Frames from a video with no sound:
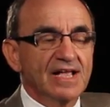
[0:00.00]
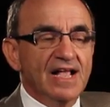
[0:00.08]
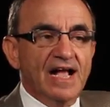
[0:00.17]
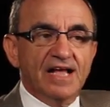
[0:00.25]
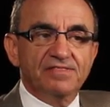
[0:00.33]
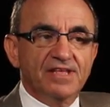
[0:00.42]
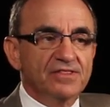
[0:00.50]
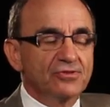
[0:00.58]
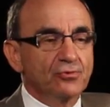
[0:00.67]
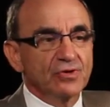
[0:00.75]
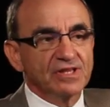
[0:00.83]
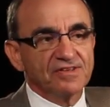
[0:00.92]
And then the
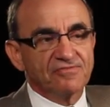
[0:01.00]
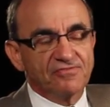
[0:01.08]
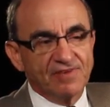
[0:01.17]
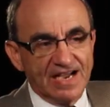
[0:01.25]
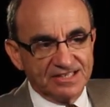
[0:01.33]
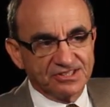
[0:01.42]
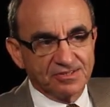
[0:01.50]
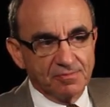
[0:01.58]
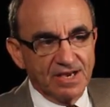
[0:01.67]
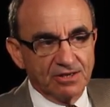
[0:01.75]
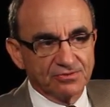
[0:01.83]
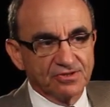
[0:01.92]
really vast
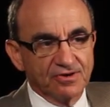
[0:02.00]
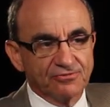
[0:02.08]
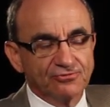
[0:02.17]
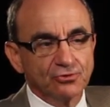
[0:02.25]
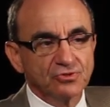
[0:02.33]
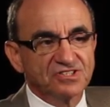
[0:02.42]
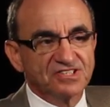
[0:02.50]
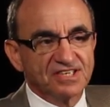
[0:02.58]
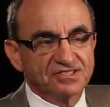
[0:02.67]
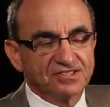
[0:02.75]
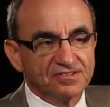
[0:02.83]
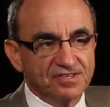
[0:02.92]
amount of food
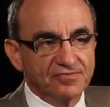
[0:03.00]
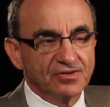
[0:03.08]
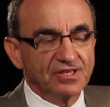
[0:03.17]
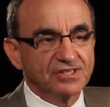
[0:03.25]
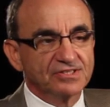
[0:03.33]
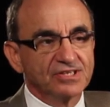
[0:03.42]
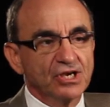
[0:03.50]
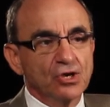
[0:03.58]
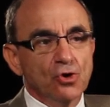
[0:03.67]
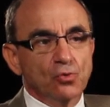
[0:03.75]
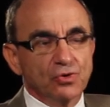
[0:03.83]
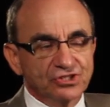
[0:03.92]
sensitivities,
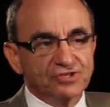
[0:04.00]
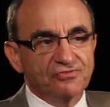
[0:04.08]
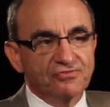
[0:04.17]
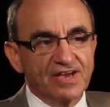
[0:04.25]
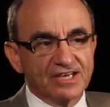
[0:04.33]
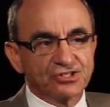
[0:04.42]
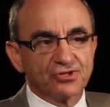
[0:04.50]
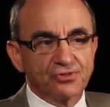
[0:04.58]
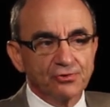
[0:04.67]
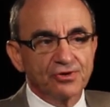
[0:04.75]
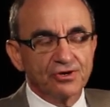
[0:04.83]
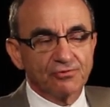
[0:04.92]
which affects
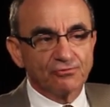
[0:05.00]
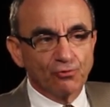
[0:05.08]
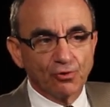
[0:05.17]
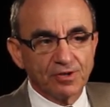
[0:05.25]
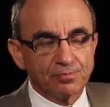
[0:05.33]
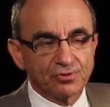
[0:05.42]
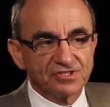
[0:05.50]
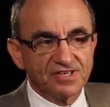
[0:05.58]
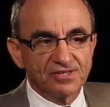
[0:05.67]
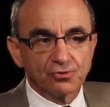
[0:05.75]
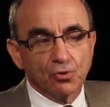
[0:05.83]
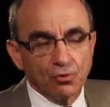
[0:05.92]
30 or
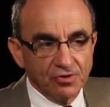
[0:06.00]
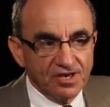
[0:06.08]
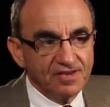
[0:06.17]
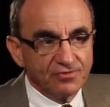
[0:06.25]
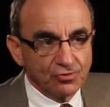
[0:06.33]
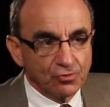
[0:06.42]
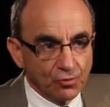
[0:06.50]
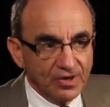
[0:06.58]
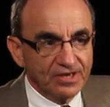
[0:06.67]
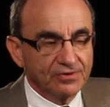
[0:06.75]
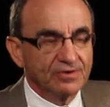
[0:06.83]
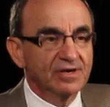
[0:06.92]
40% or even
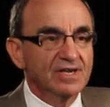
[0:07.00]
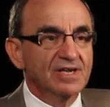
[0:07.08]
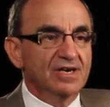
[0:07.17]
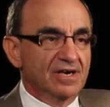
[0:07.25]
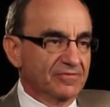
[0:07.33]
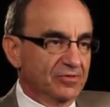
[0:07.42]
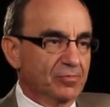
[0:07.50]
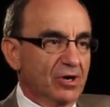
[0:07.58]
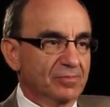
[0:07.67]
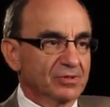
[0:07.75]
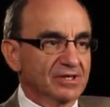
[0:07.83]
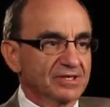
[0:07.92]
greater of the
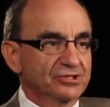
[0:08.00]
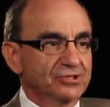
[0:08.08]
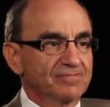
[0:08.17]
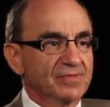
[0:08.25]
population.